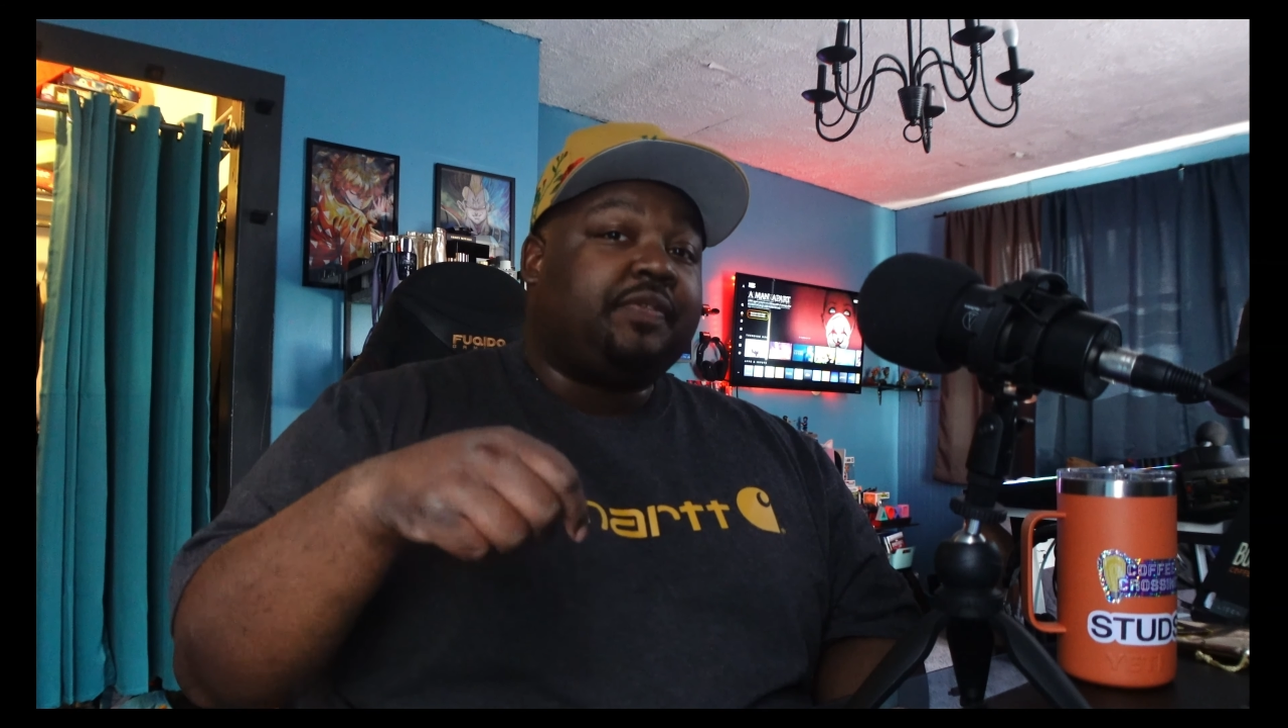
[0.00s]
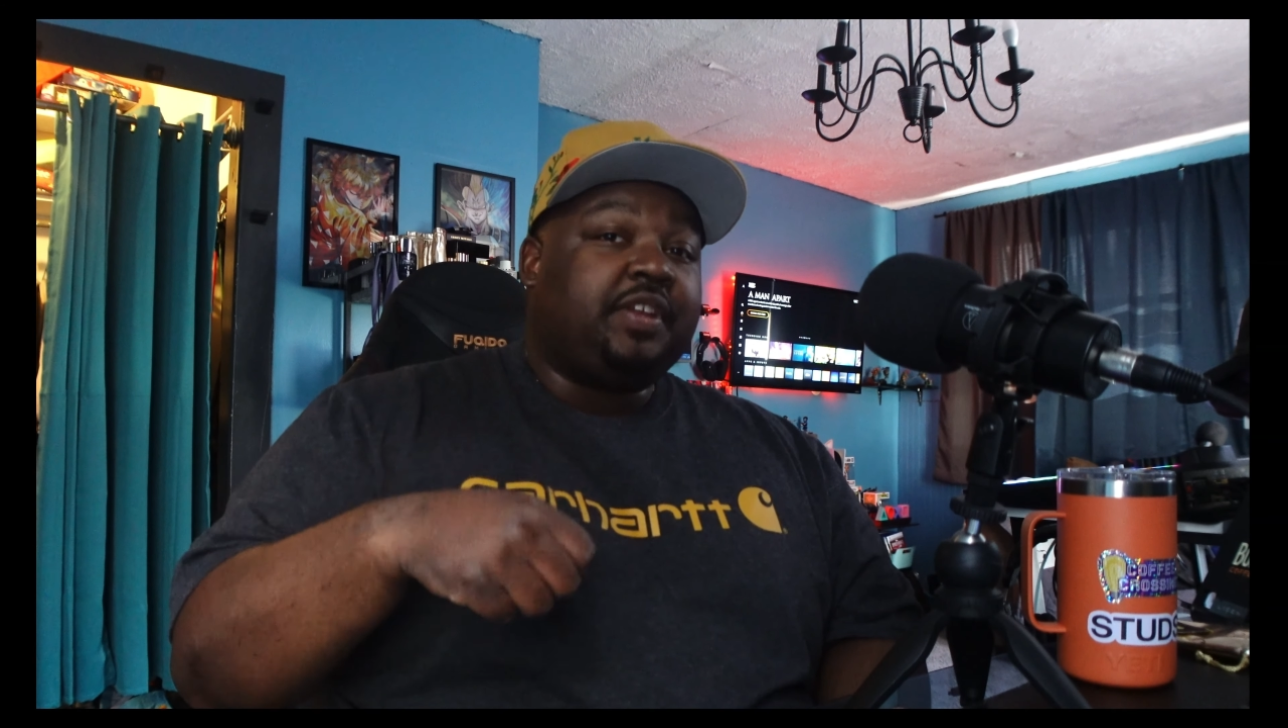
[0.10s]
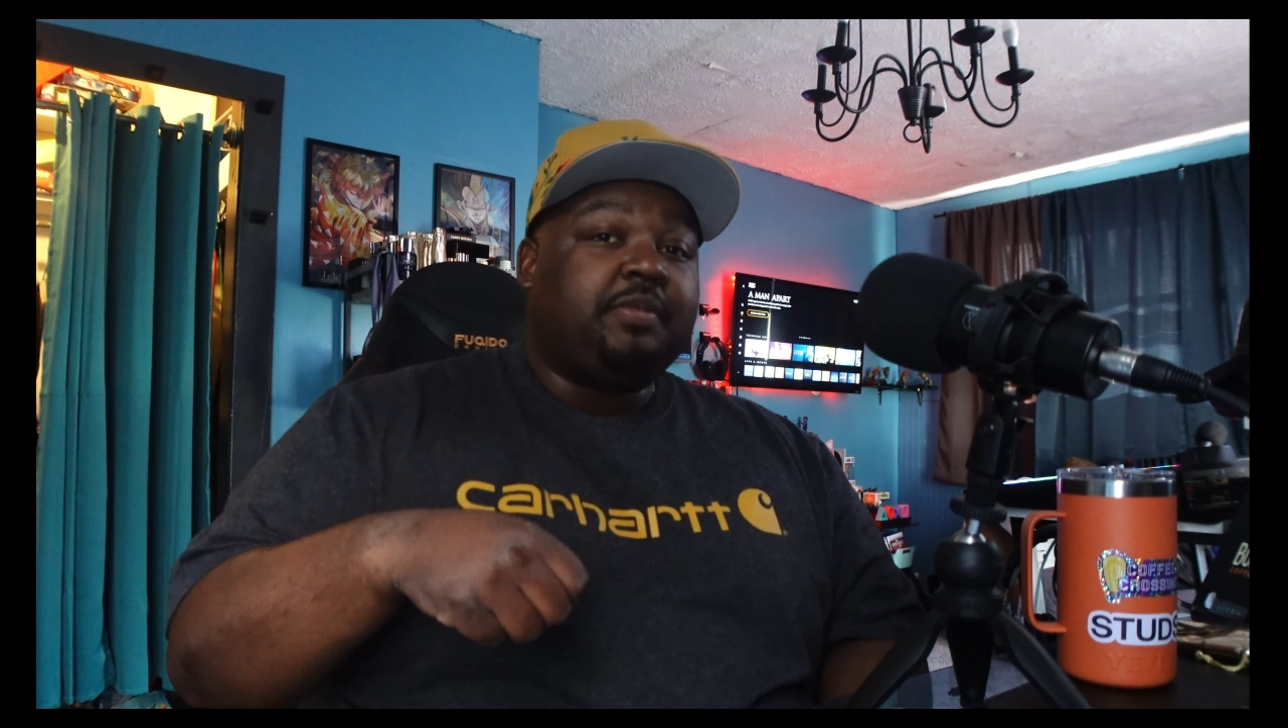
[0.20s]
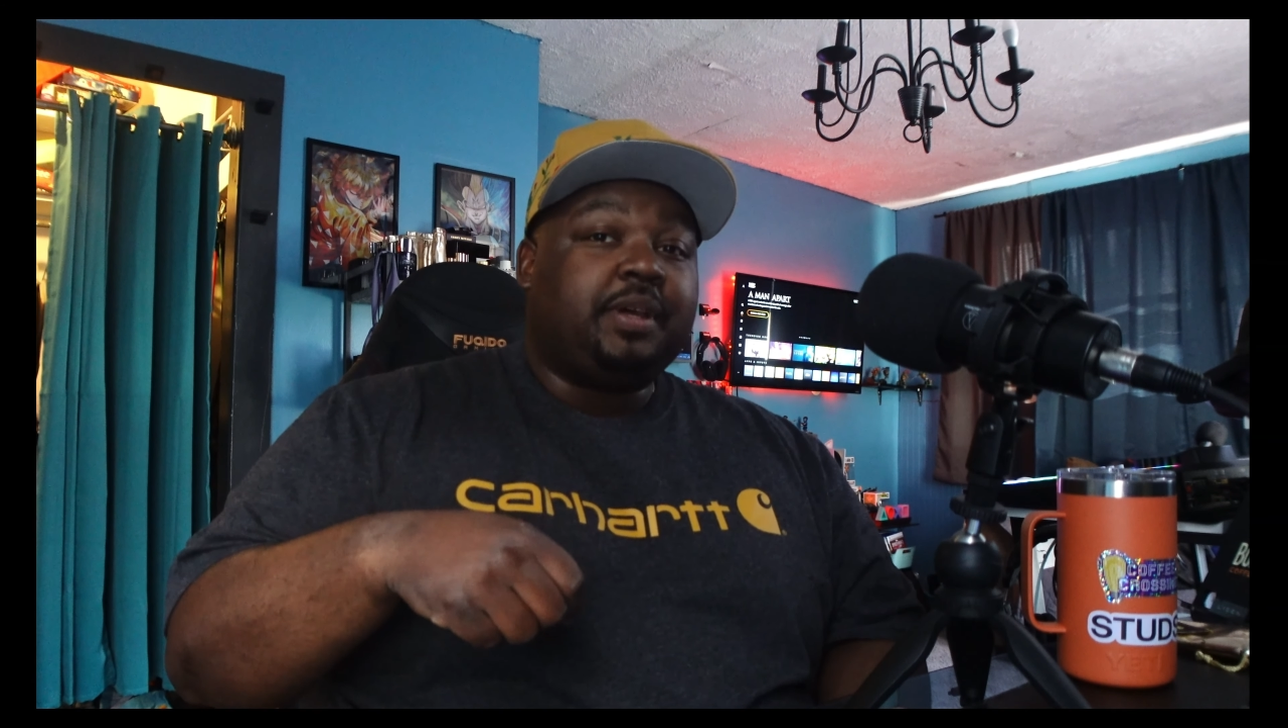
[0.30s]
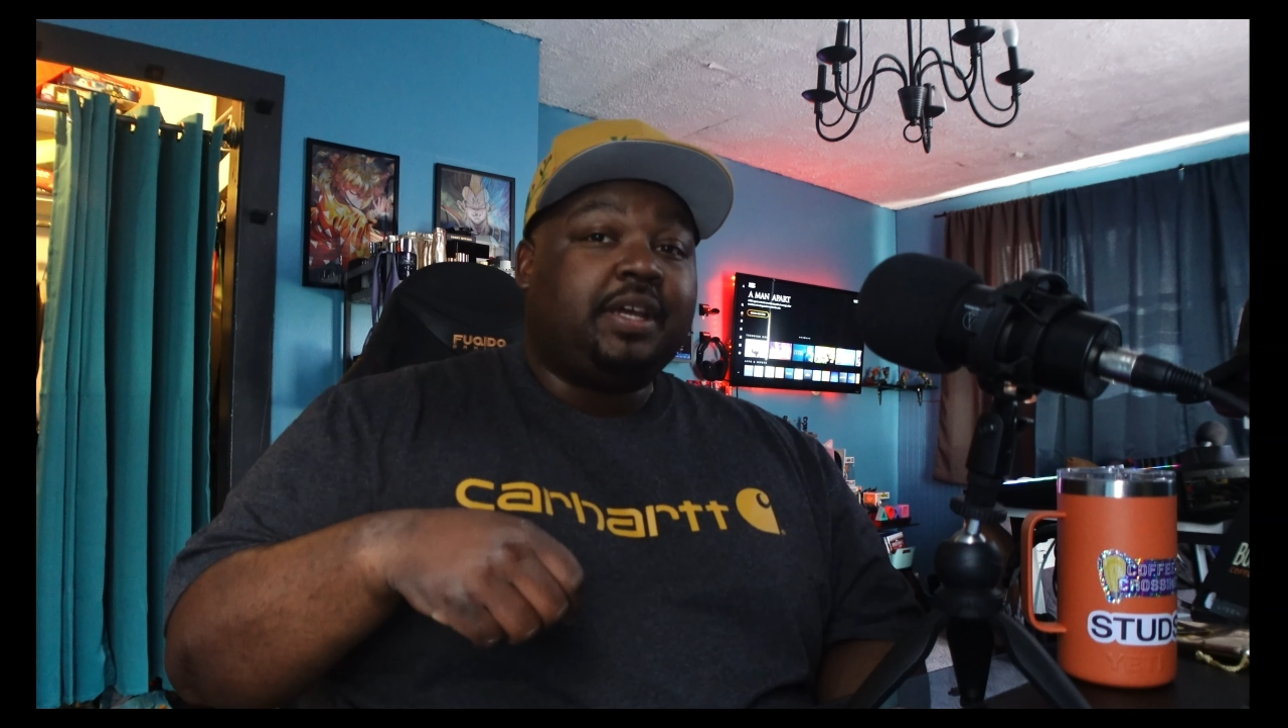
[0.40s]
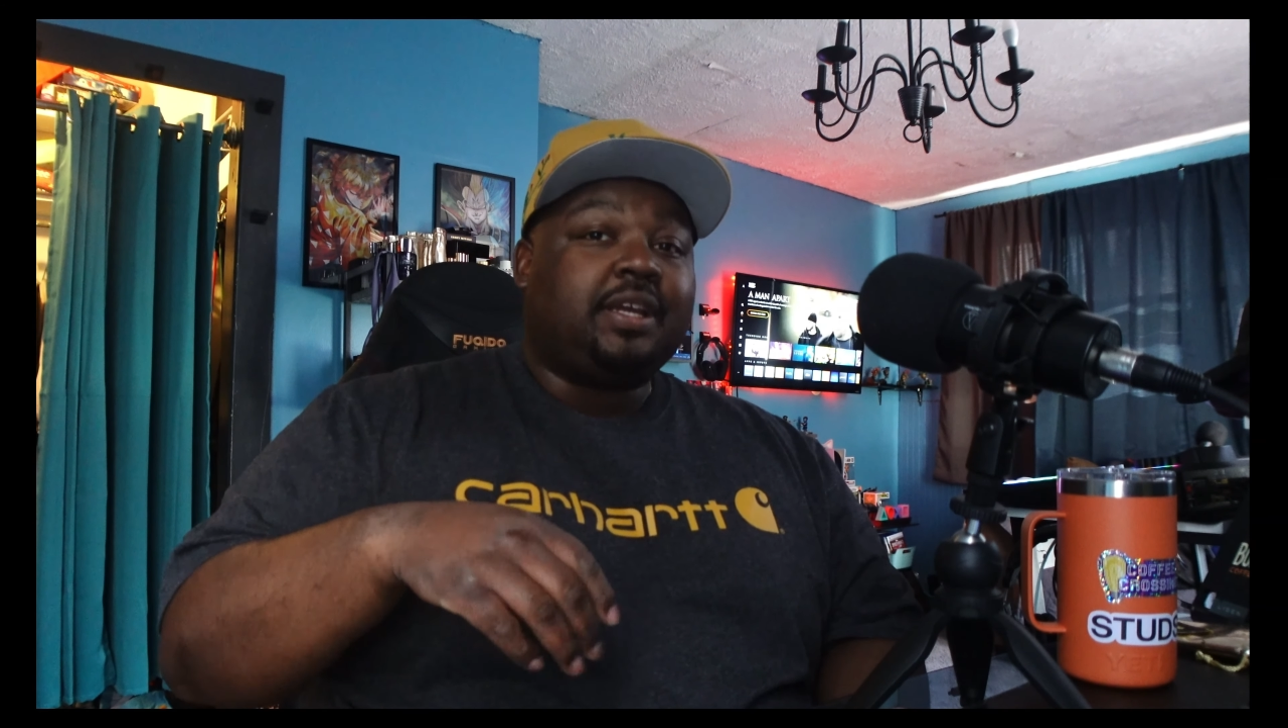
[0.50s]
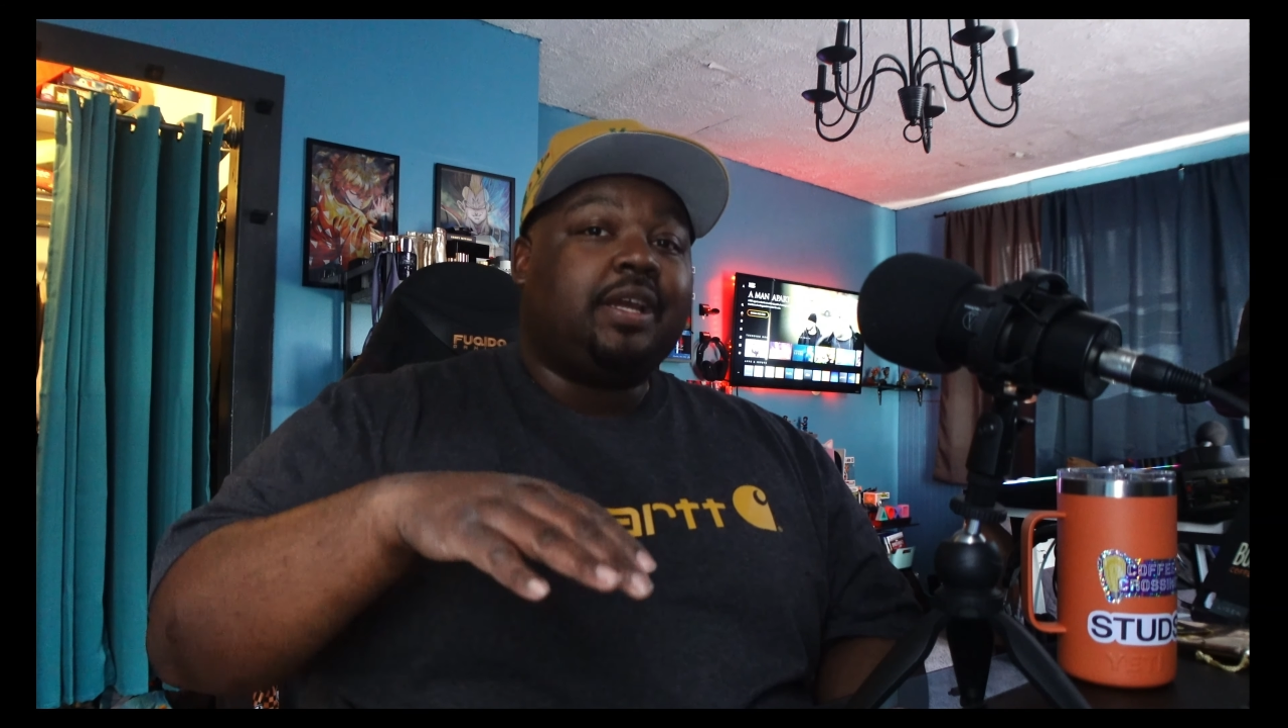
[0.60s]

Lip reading: feedback